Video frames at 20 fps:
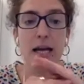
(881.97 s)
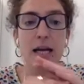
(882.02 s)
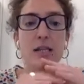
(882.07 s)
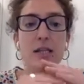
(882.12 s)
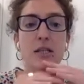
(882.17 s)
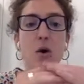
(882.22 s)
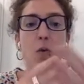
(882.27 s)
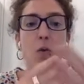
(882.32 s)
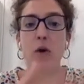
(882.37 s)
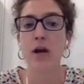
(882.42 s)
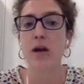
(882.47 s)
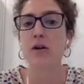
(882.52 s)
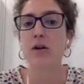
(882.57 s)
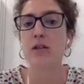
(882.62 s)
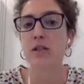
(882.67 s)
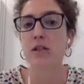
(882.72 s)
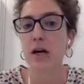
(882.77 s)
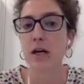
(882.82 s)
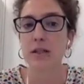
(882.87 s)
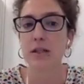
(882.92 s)
So we
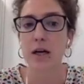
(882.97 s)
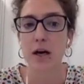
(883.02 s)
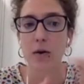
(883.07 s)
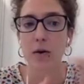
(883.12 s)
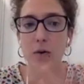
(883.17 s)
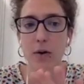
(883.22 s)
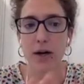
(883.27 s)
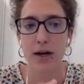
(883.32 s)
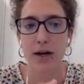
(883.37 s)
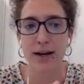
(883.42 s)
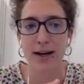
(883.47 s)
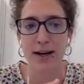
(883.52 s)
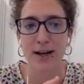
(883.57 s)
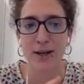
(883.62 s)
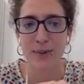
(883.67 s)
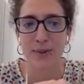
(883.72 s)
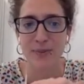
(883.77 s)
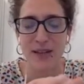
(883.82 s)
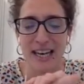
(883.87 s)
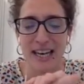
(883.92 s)
construct
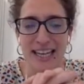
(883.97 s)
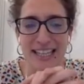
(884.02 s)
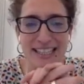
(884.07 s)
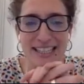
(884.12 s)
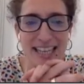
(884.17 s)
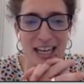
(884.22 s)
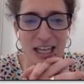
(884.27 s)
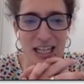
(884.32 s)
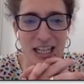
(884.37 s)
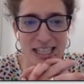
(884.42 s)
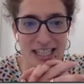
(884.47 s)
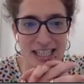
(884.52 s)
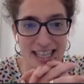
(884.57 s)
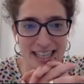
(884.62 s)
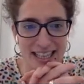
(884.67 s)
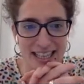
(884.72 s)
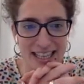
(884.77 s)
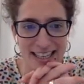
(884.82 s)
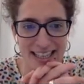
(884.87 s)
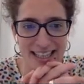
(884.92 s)
our little
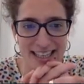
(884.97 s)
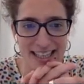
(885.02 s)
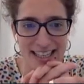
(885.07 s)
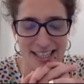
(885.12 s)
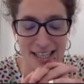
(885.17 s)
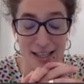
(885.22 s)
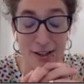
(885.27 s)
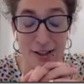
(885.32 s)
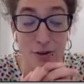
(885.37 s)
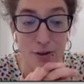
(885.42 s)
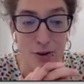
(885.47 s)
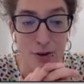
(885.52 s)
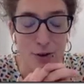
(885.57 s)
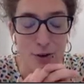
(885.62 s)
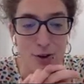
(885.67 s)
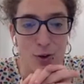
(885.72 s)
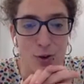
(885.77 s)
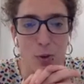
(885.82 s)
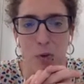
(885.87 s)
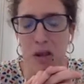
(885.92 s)

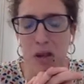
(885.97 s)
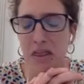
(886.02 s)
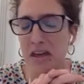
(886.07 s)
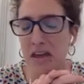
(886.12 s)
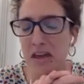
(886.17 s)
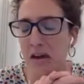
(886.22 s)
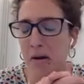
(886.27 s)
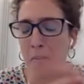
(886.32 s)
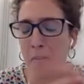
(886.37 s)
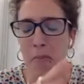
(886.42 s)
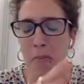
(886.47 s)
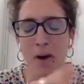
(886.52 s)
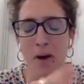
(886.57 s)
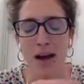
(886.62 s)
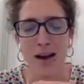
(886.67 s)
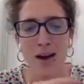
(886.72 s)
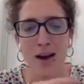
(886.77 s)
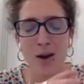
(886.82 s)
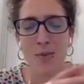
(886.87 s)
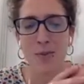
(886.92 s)
centrifuge with a
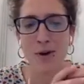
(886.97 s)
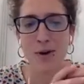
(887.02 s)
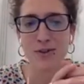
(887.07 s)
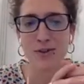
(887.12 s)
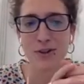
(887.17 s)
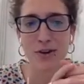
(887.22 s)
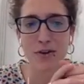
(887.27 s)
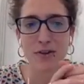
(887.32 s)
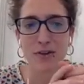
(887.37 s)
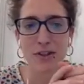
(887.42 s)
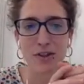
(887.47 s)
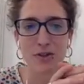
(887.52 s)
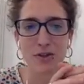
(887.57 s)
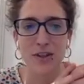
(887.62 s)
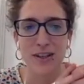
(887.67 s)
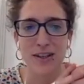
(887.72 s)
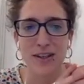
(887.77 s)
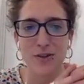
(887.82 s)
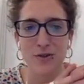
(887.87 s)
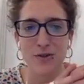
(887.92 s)
motor of
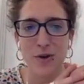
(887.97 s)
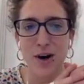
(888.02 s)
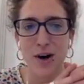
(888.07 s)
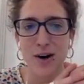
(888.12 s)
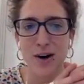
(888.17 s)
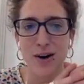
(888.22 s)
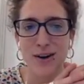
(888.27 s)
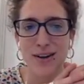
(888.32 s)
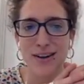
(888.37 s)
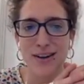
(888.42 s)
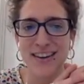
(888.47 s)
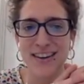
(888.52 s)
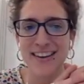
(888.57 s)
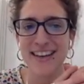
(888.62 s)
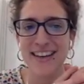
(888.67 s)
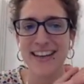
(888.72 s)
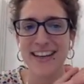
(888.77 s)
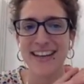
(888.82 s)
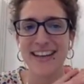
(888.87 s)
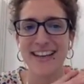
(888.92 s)
a drone,
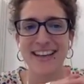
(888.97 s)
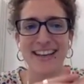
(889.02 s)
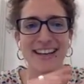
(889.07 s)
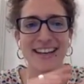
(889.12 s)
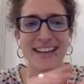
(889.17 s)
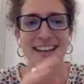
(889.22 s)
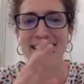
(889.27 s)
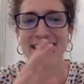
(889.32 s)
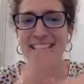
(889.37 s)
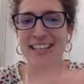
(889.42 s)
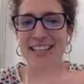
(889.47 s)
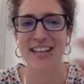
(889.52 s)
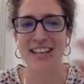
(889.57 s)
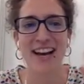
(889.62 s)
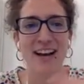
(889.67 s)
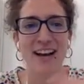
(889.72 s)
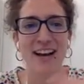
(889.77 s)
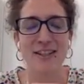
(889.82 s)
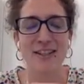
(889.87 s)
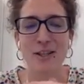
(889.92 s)

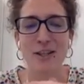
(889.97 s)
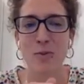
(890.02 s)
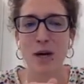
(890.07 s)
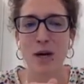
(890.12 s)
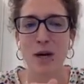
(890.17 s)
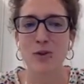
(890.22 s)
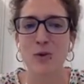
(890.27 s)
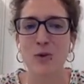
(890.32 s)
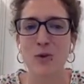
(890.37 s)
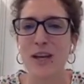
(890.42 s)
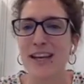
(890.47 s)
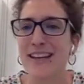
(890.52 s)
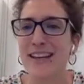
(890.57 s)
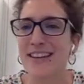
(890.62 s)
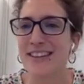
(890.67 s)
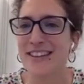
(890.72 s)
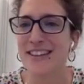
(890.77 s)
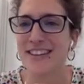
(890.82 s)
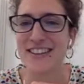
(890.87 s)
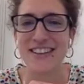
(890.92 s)
and some
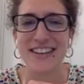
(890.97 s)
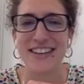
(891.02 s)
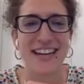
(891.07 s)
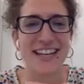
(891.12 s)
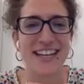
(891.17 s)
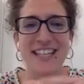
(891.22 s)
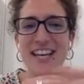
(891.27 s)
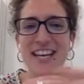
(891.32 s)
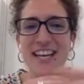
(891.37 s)
Arduino, and